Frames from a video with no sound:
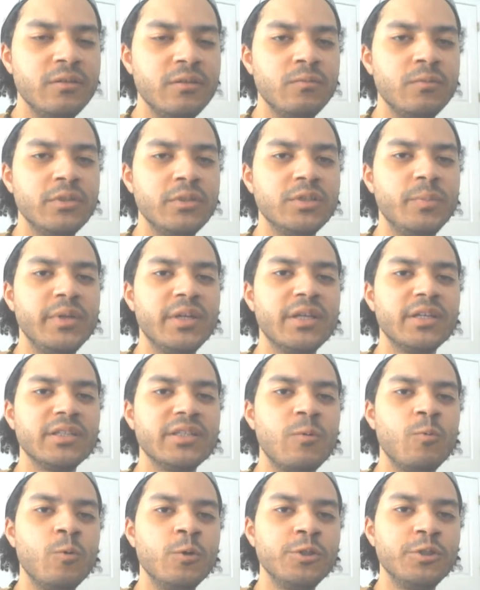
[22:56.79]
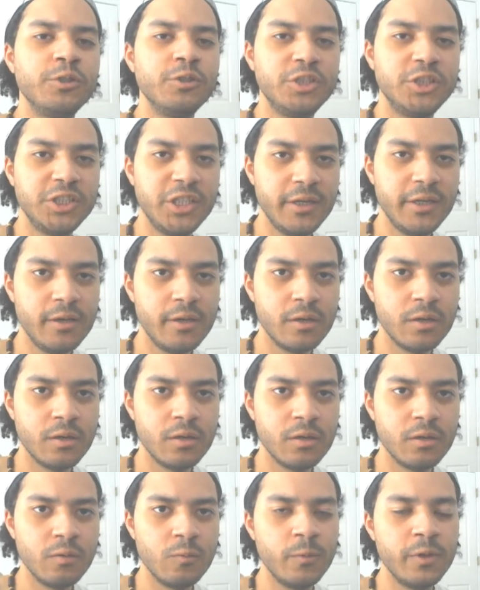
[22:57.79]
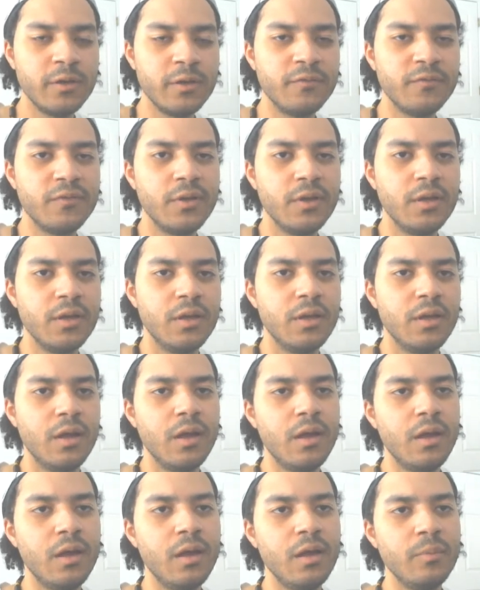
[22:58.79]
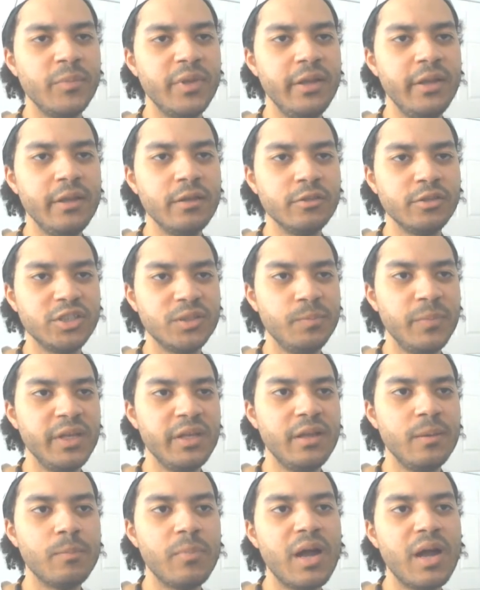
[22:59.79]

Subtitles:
was because I want to share with the English speaking